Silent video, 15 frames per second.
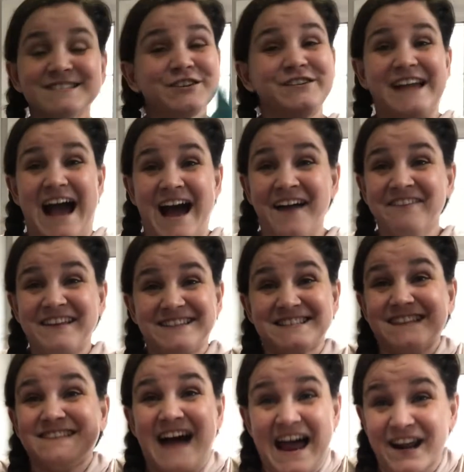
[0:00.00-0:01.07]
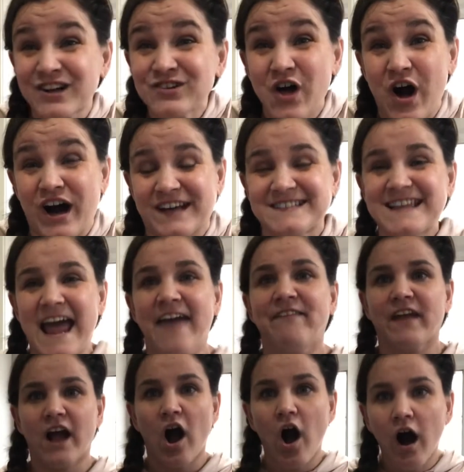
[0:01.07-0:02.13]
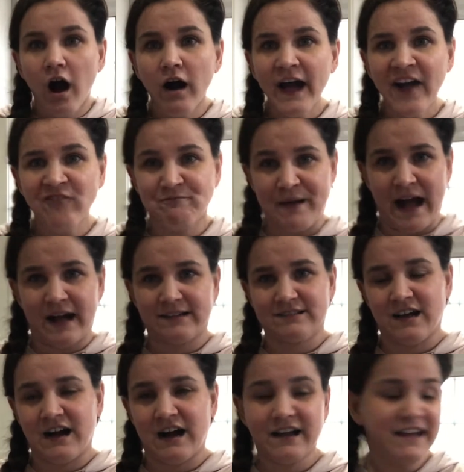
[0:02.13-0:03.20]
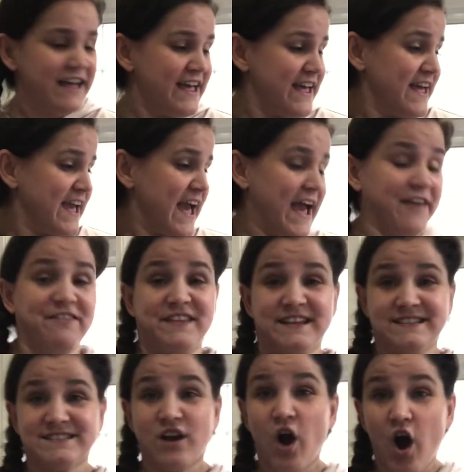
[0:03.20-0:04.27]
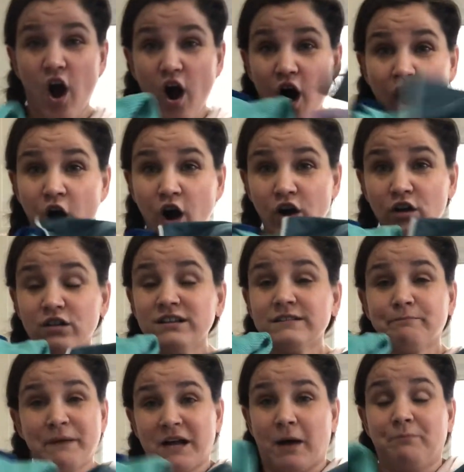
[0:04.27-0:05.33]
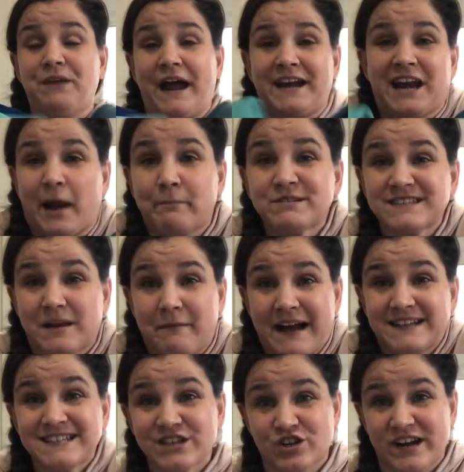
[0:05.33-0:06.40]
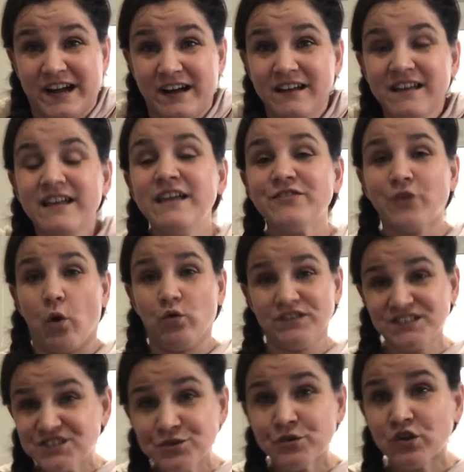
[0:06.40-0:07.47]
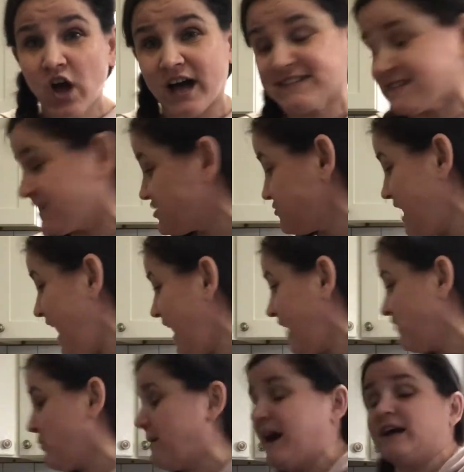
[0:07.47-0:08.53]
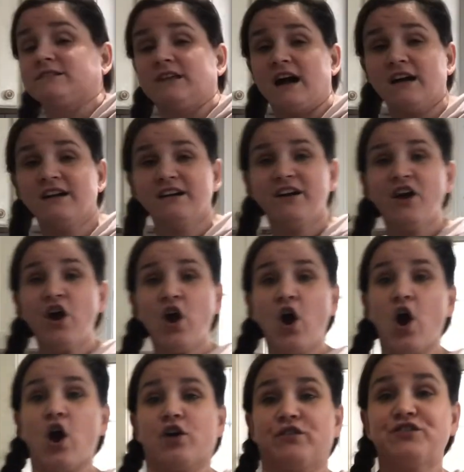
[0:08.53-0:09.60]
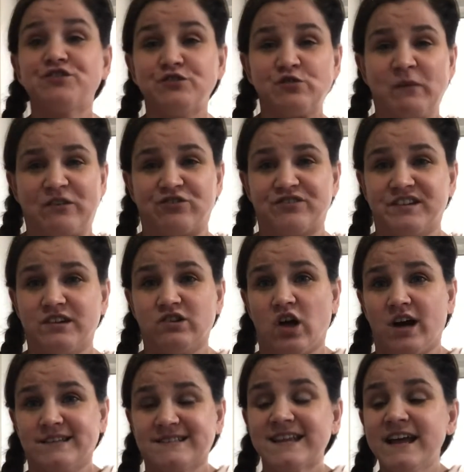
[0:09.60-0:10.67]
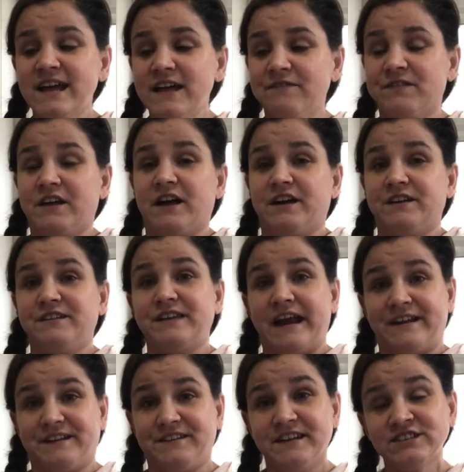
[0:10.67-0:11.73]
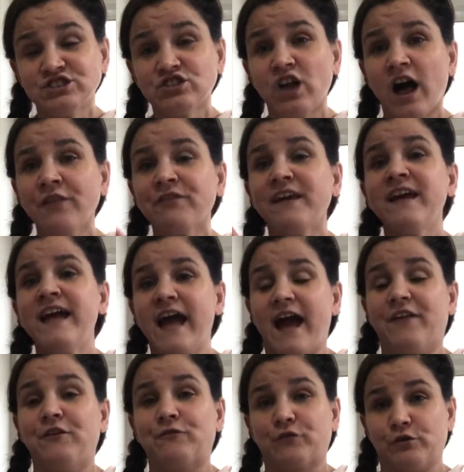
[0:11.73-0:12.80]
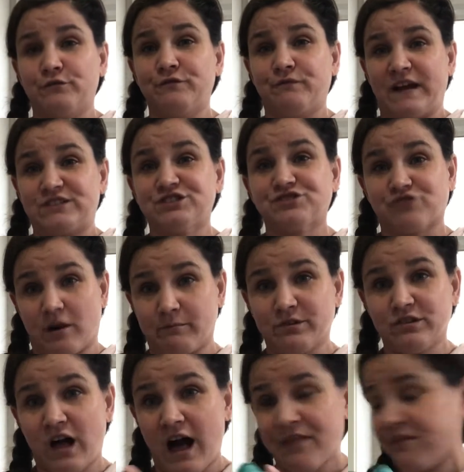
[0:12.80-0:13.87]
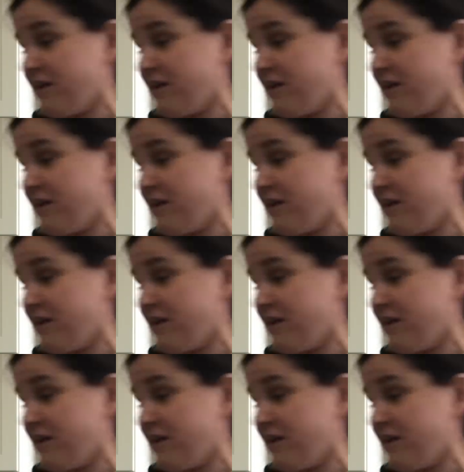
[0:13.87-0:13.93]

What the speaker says: yeah, that's a lot of claws, and they all have backlock, and these all pick up 99% of bacteria. The only two claws that do not have the backlock are the two specialty cloths, the netted dishcloth and the fruit and veg scrub cloth.